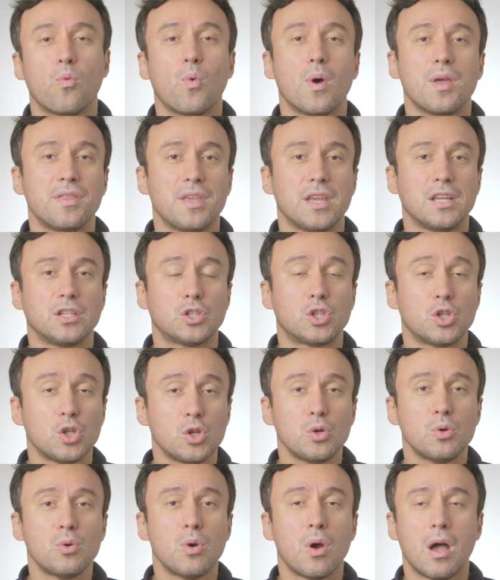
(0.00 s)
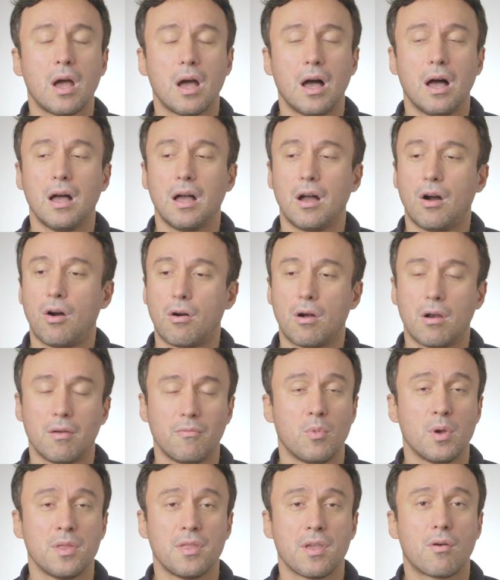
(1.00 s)
When they do,
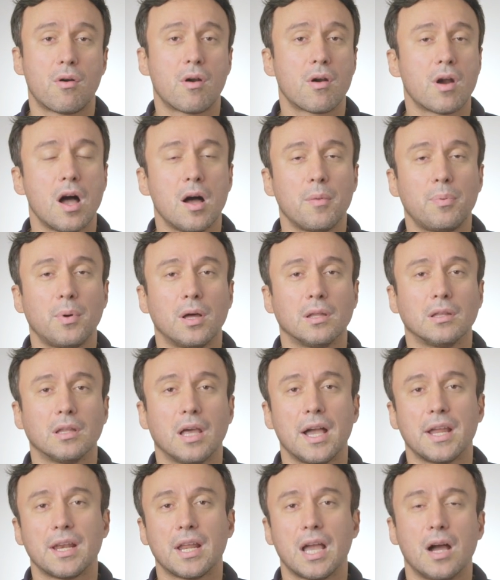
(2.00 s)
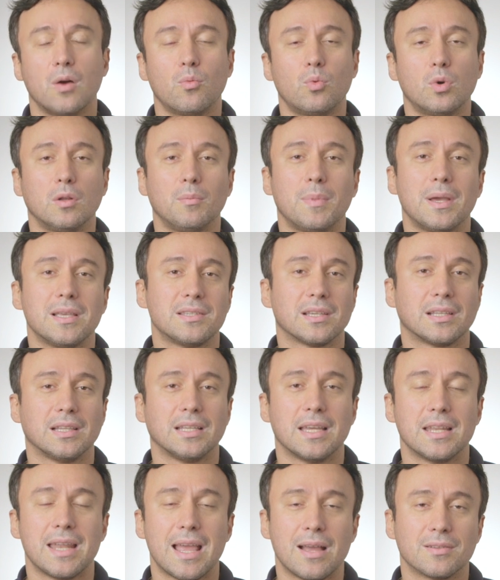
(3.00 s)
when they are up online, I will
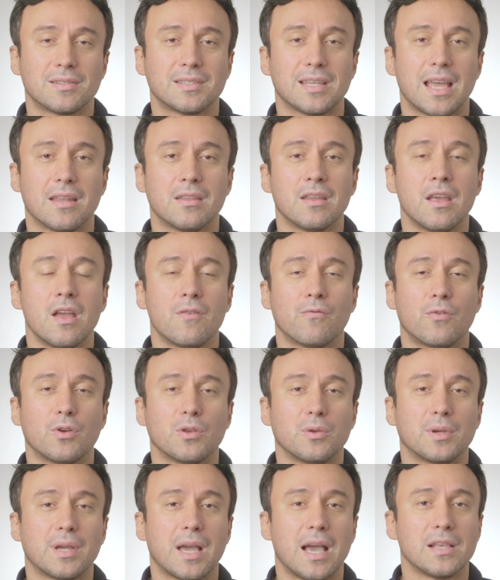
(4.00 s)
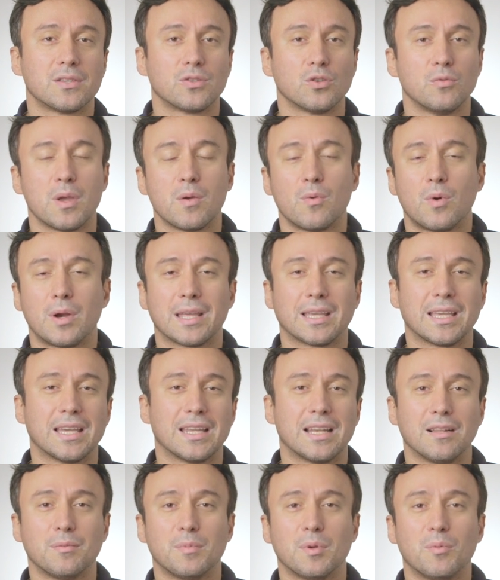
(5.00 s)
basically announce that for you guys who may want to
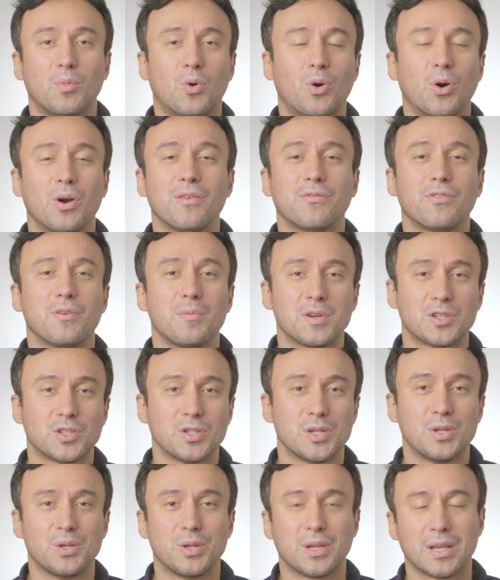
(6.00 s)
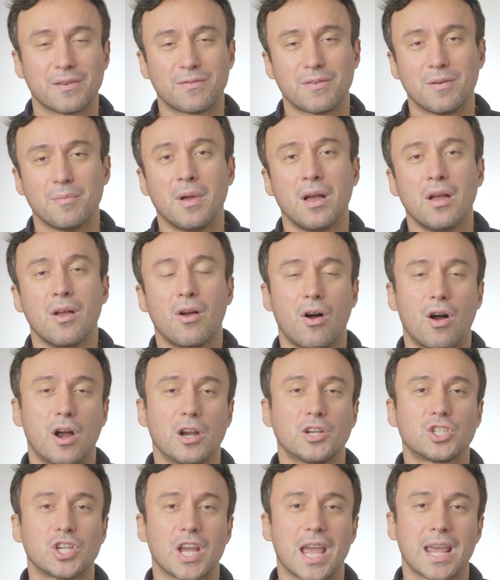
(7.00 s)
get a little bit more information that you get from
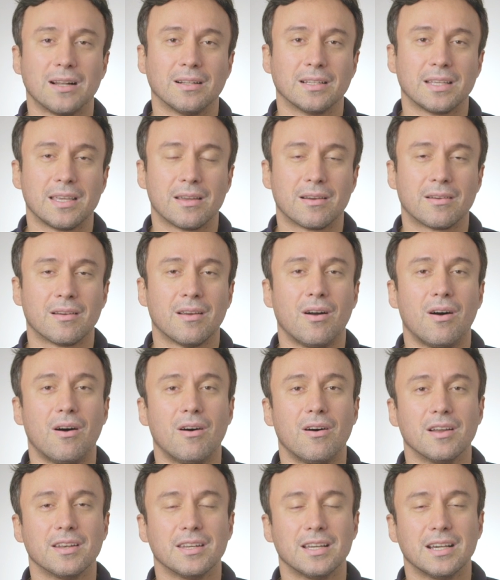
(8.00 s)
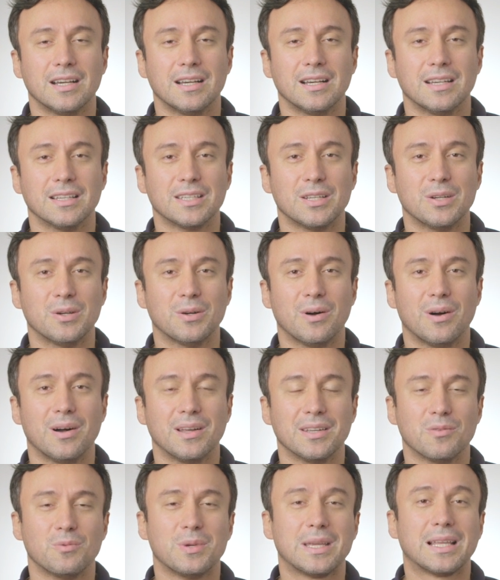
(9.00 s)
our channel here on,
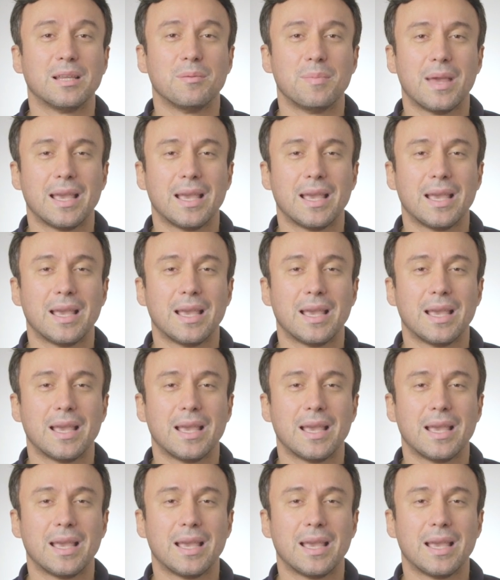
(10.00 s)
on the weekly